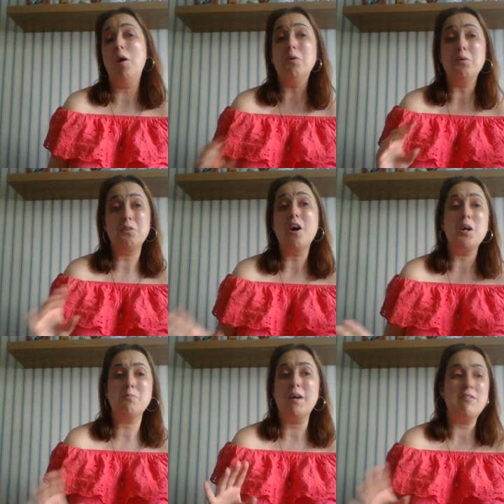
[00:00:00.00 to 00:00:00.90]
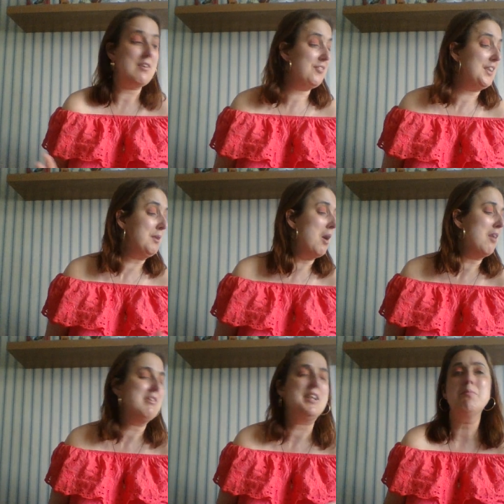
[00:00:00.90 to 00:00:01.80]
or night wherever you
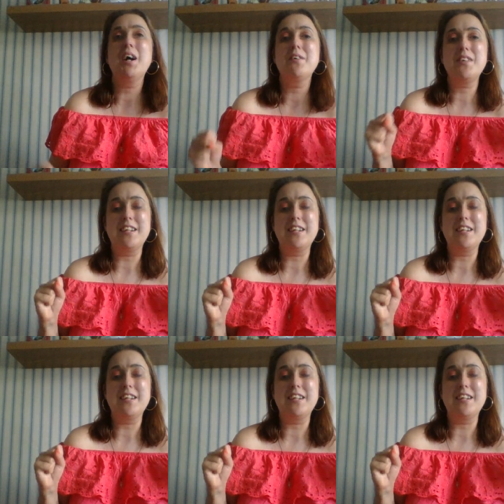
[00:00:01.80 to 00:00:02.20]
are in the world,